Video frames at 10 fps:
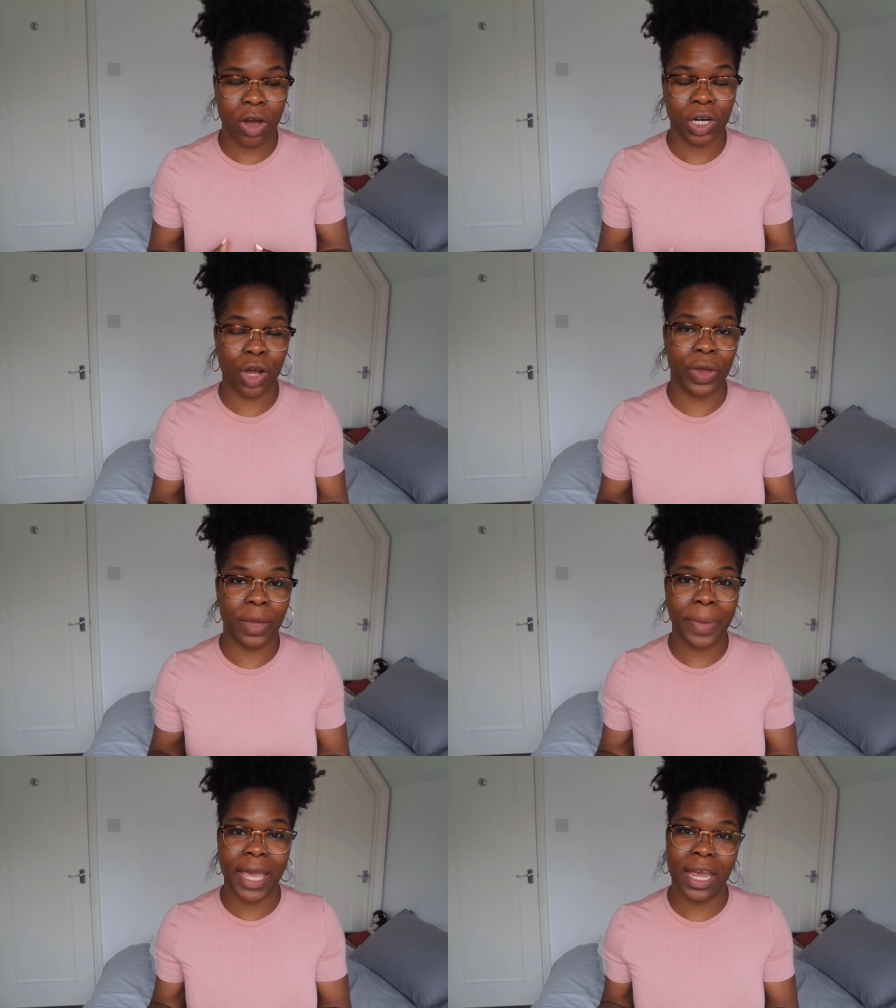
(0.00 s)

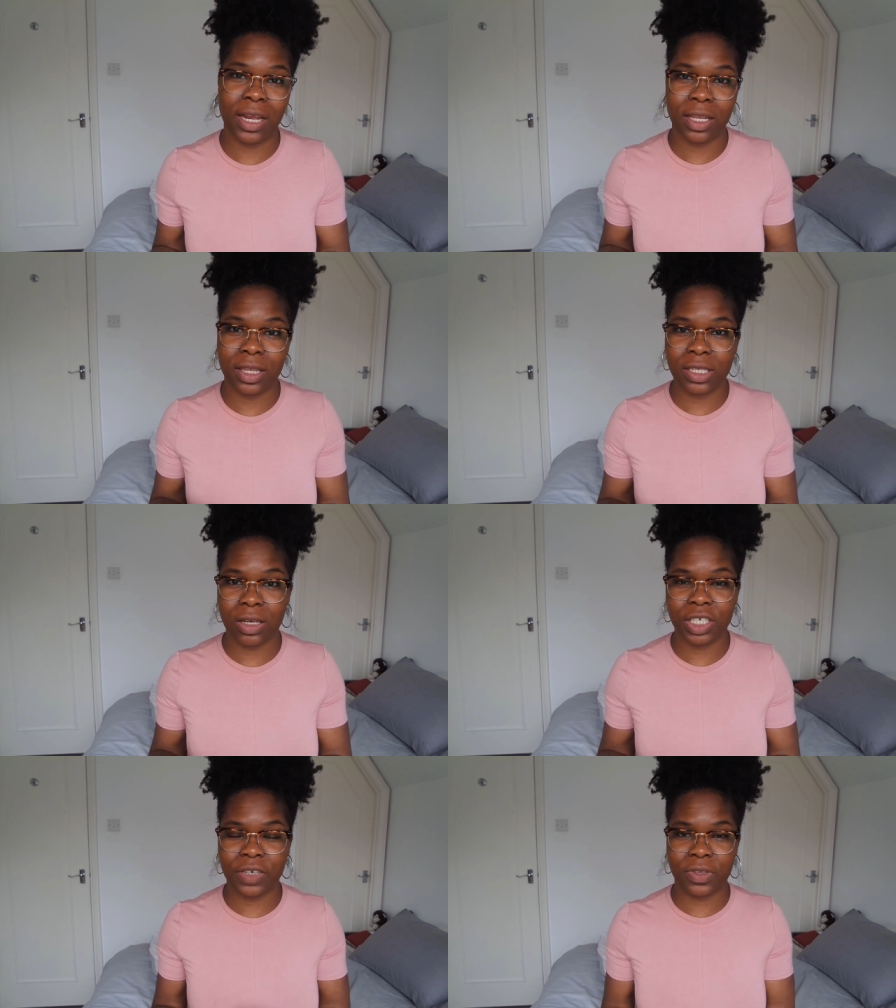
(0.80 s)
ongoing pain in the
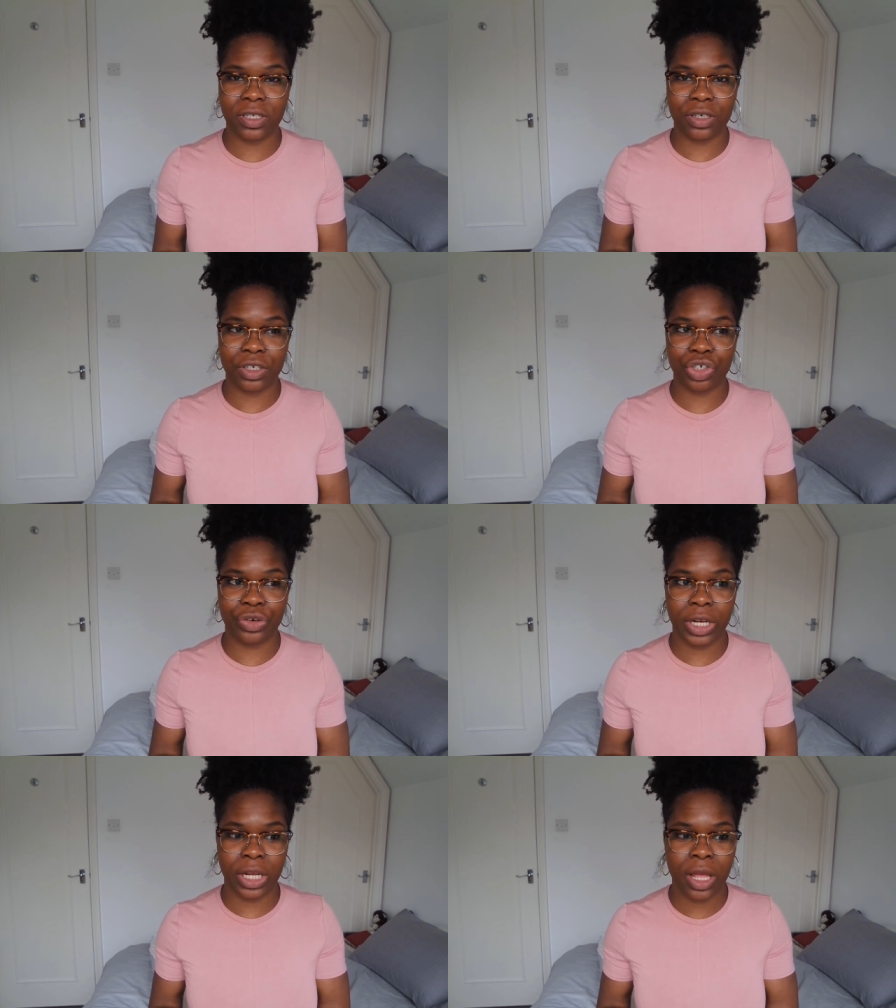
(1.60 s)
site of the
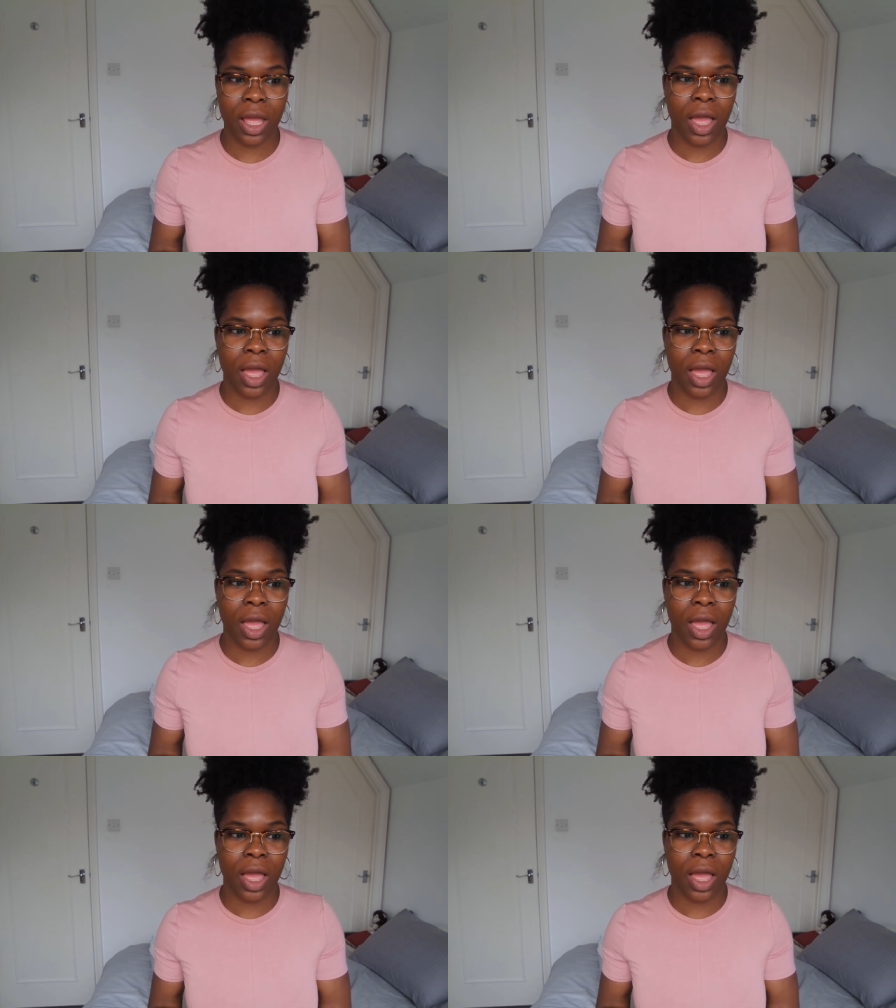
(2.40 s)
surgery.